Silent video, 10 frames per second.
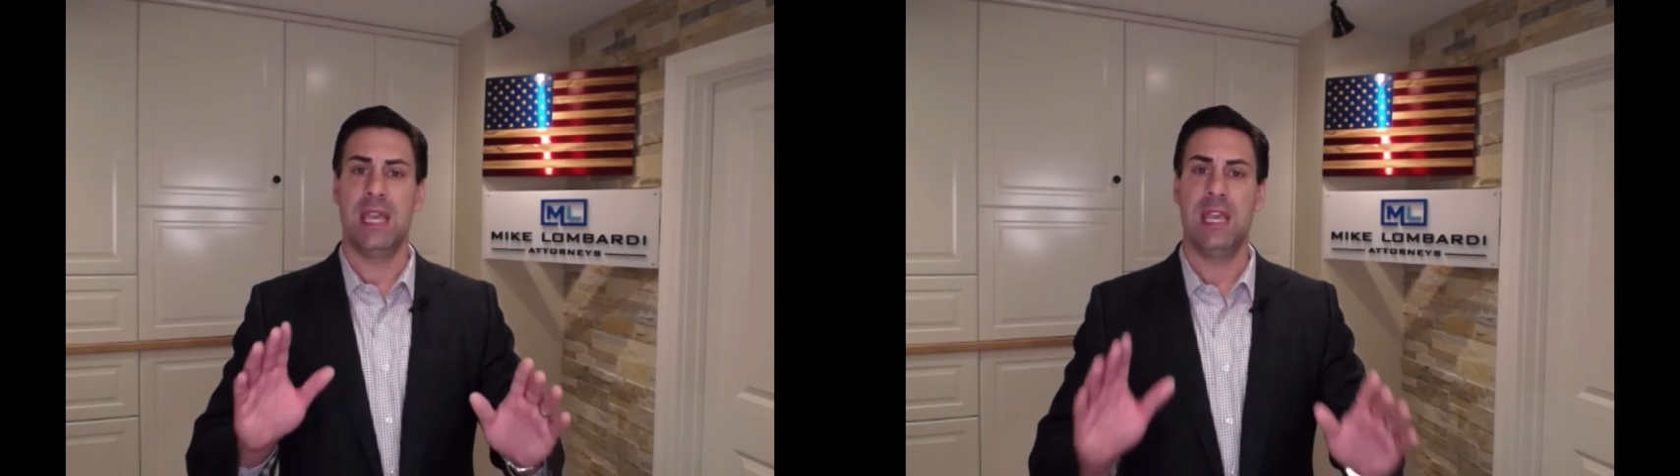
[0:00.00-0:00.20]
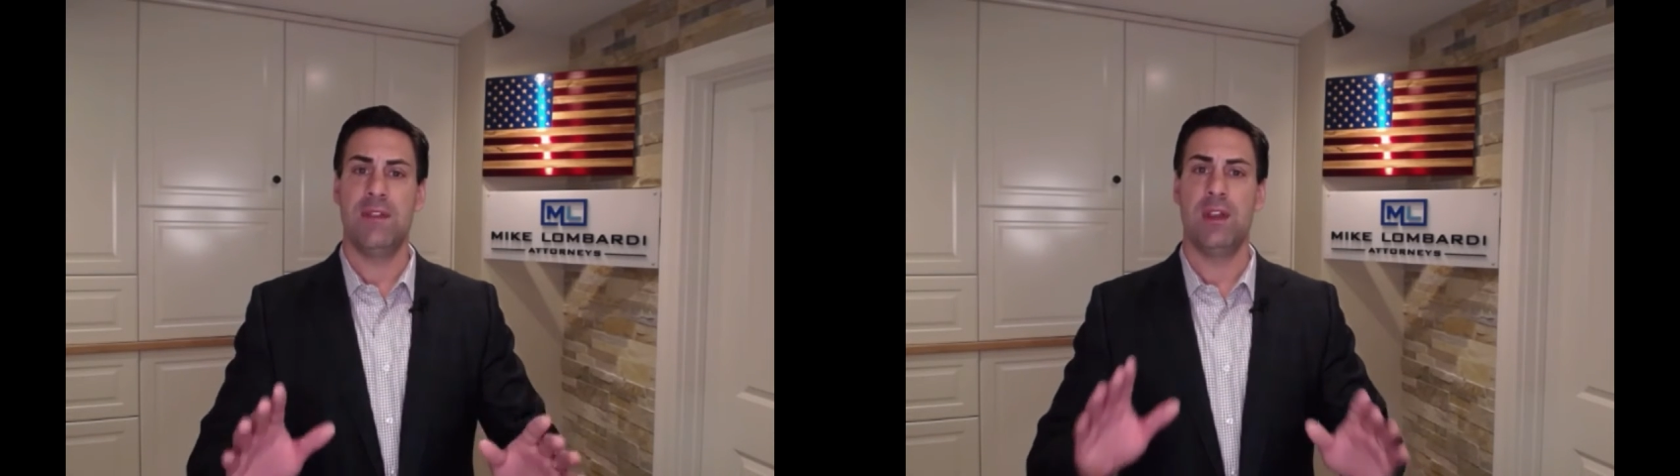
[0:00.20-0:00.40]

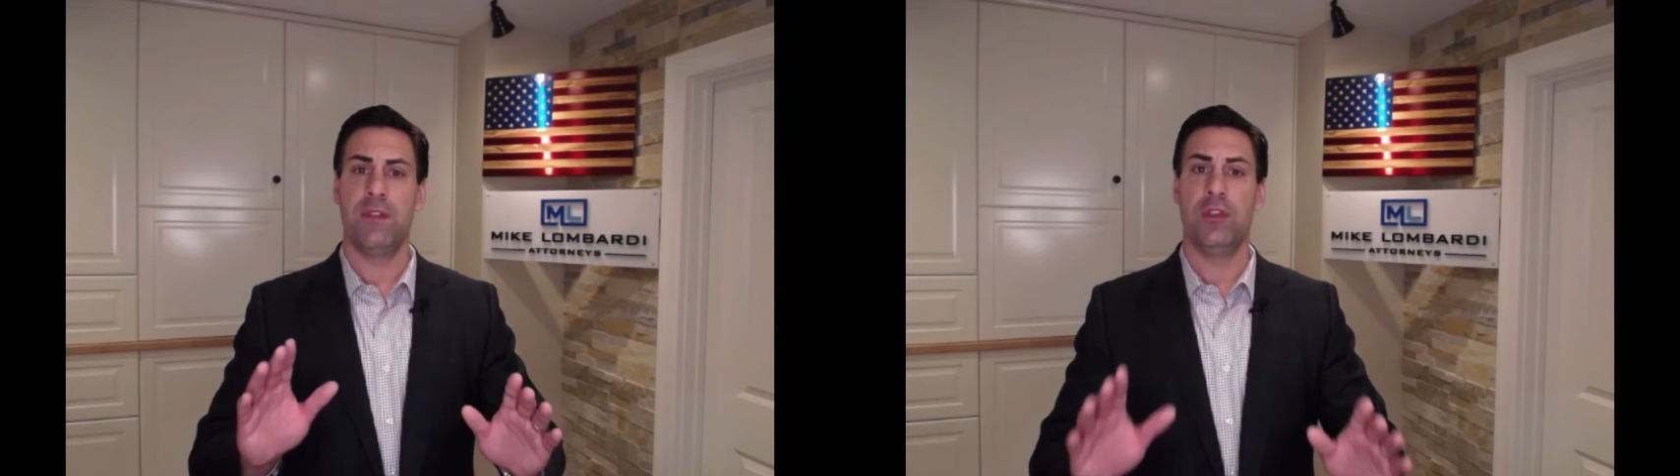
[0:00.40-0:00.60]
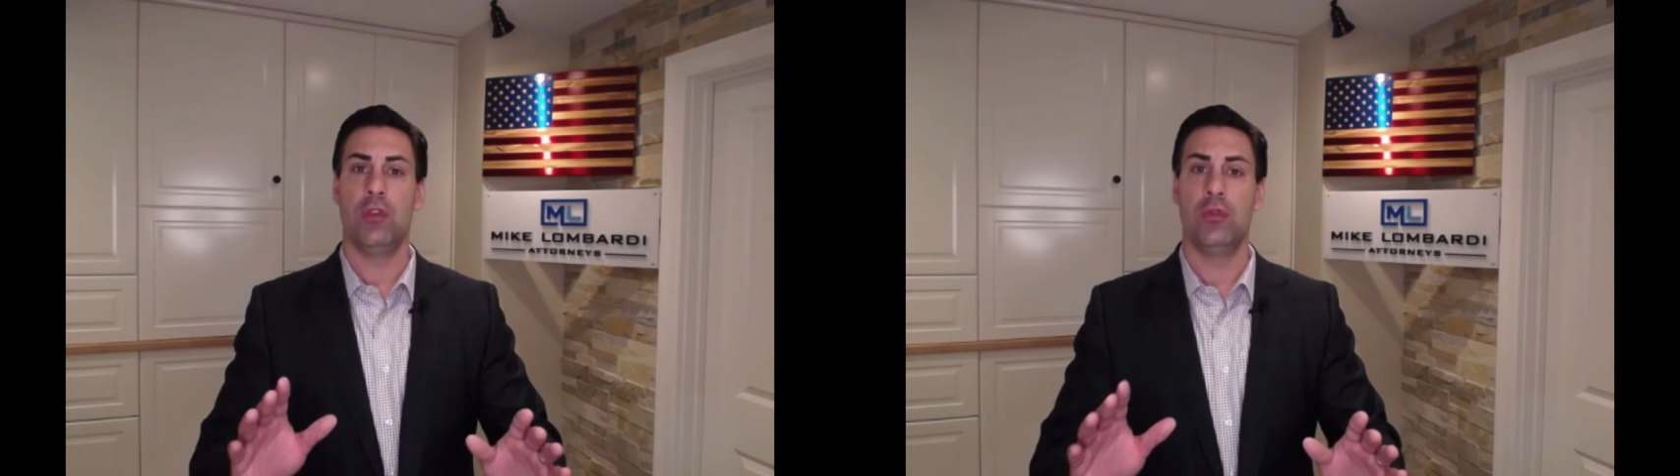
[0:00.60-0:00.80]
even
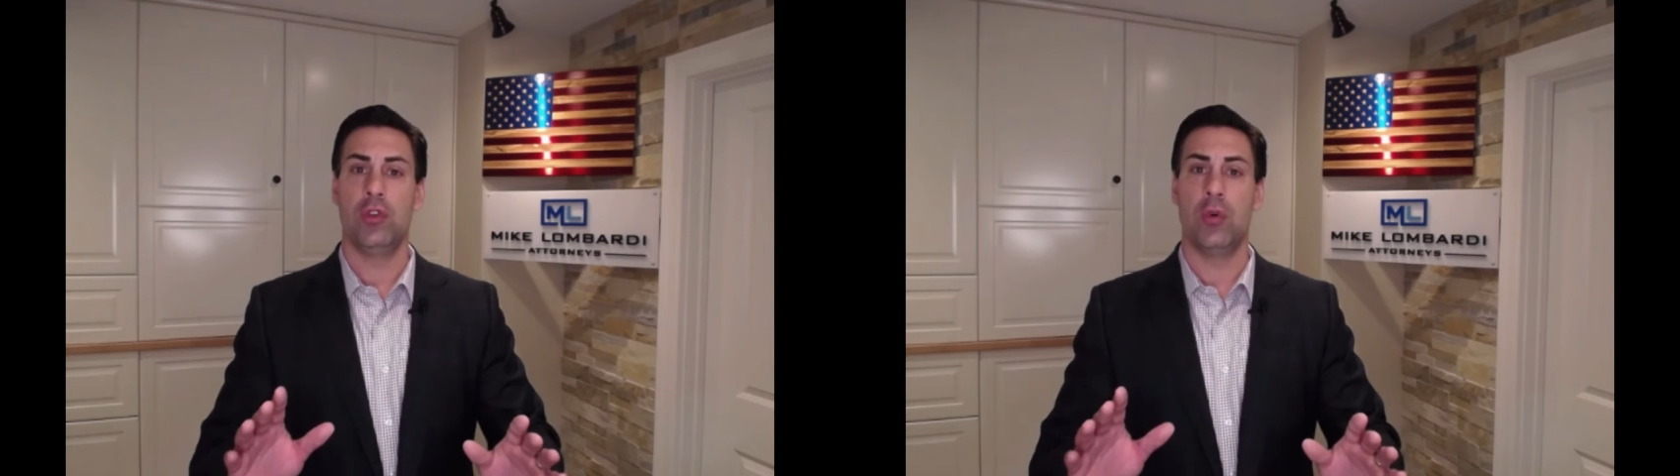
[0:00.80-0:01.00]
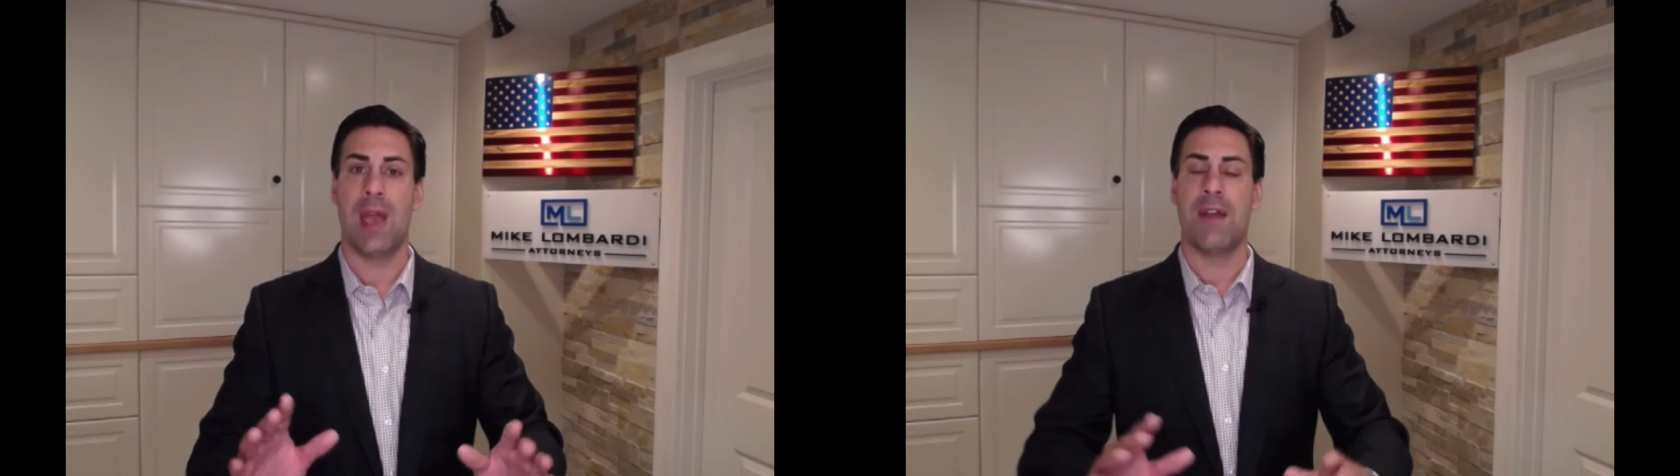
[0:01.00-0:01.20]
if you
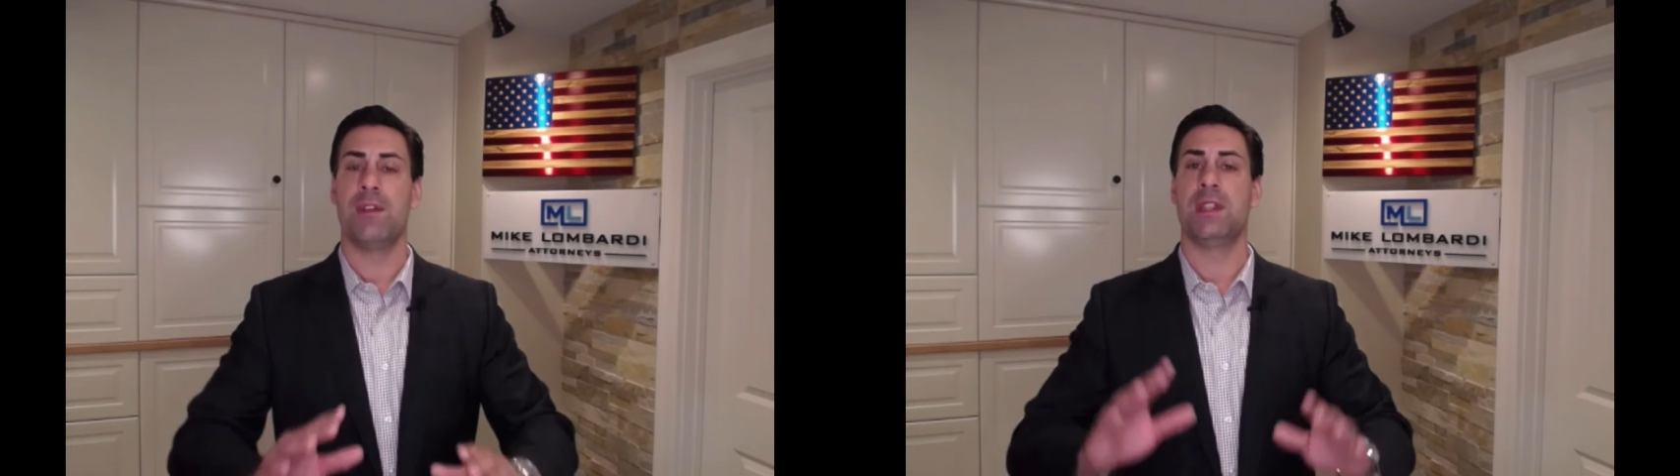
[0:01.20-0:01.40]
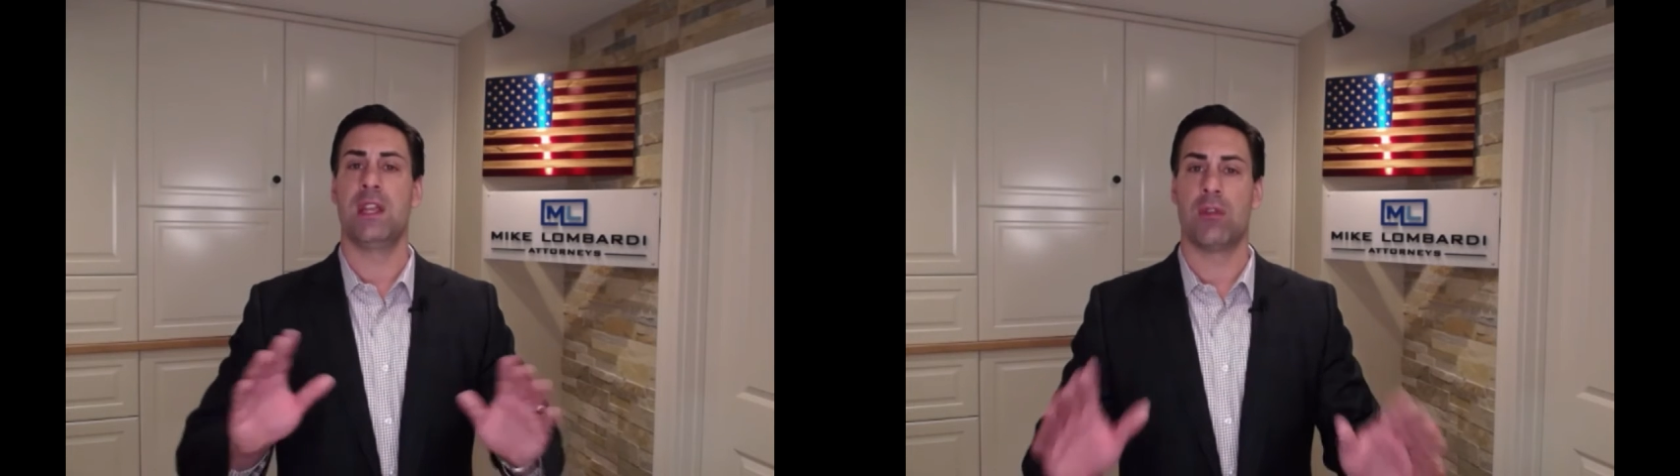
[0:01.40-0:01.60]
do
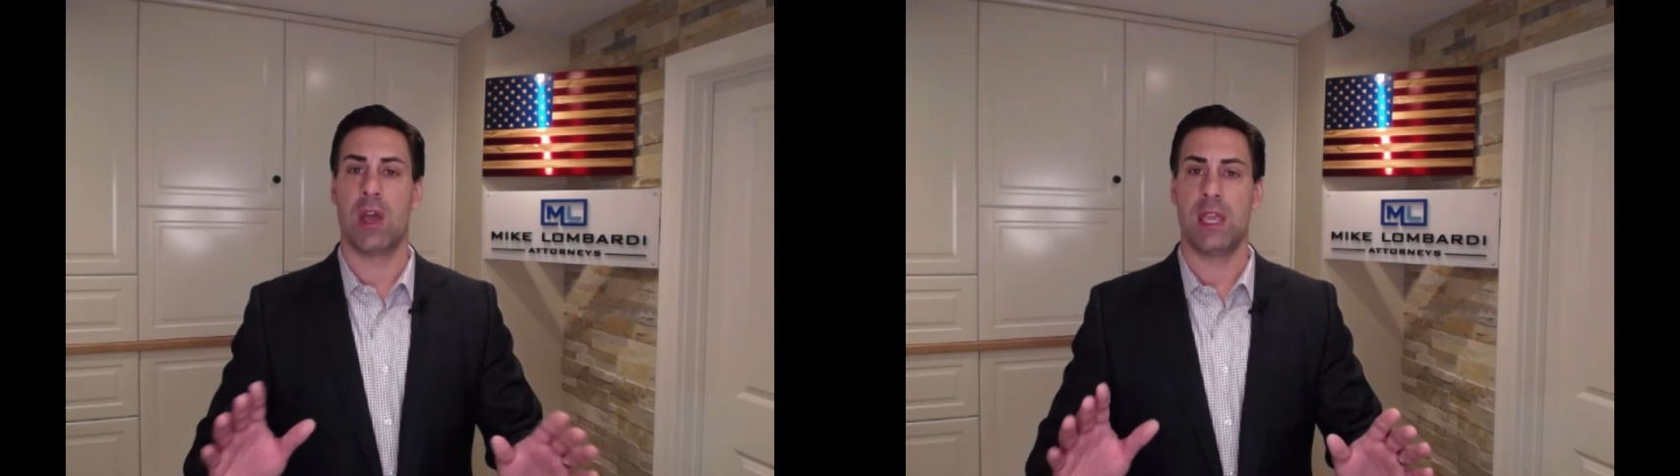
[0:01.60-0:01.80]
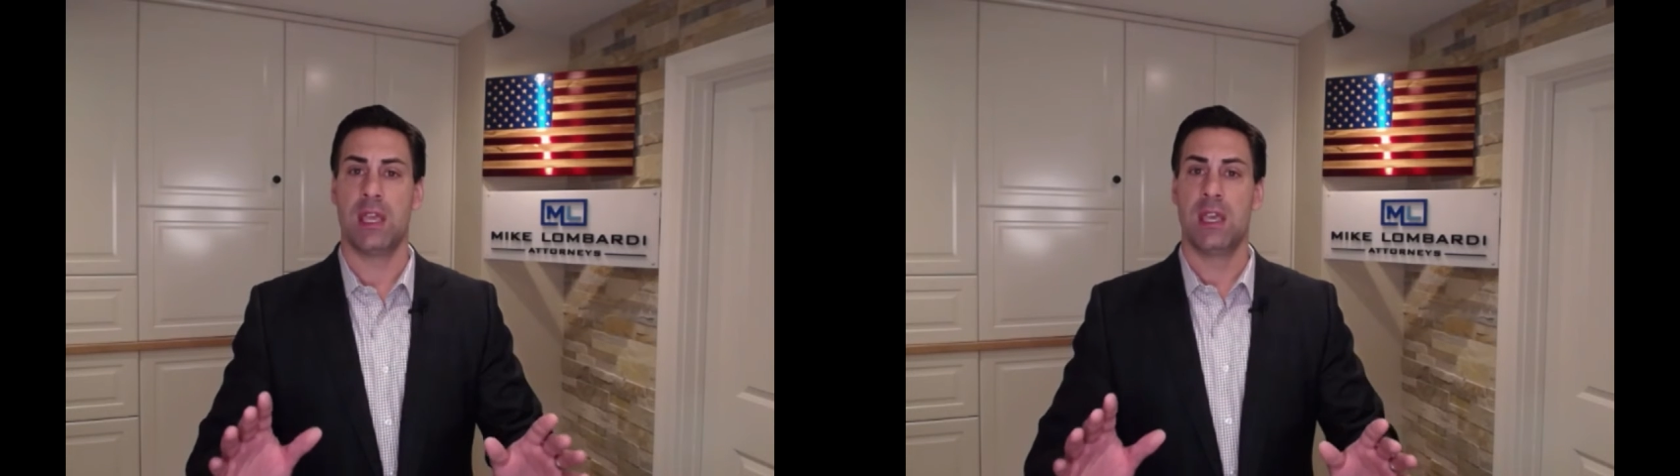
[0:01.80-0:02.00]
everything right.